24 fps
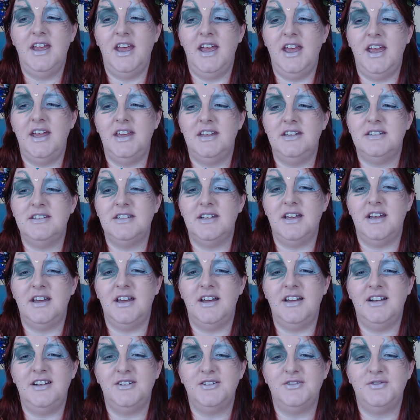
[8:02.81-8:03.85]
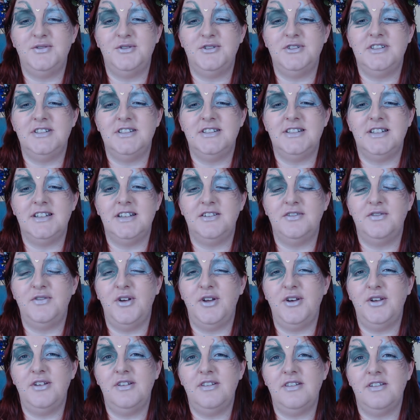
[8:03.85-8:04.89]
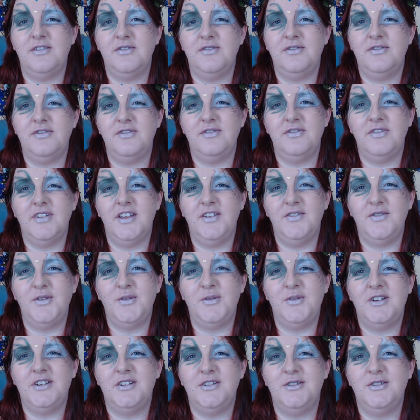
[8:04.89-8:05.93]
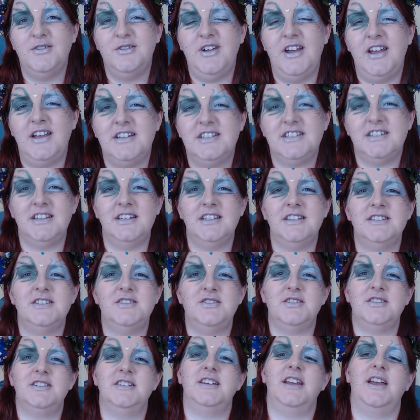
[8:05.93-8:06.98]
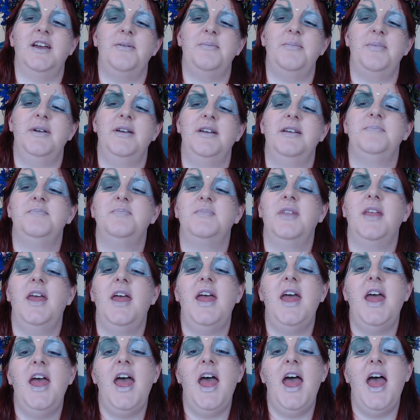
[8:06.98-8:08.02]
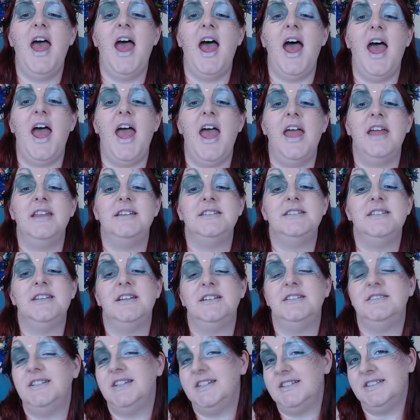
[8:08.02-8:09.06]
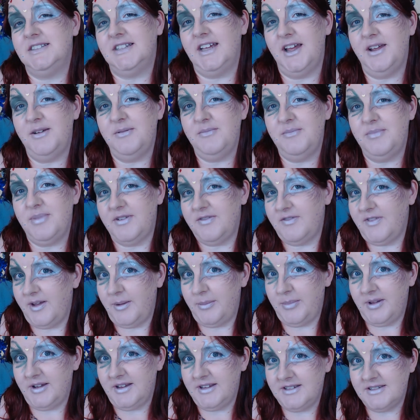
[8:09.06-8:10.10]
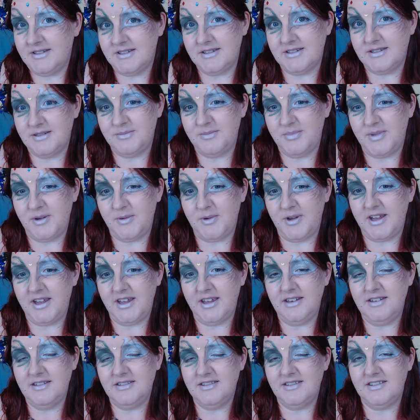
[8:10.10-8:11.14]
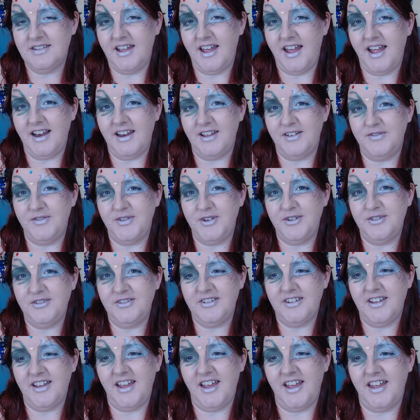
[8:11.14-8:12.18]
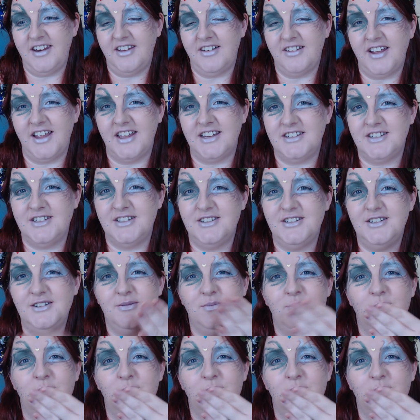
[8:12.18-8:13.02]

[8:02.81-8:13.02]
And I look forward to seeing photos of everyone who actually is dressing up. Until next time, be fabulous, be wicked, I love you, and I'll catch you soon.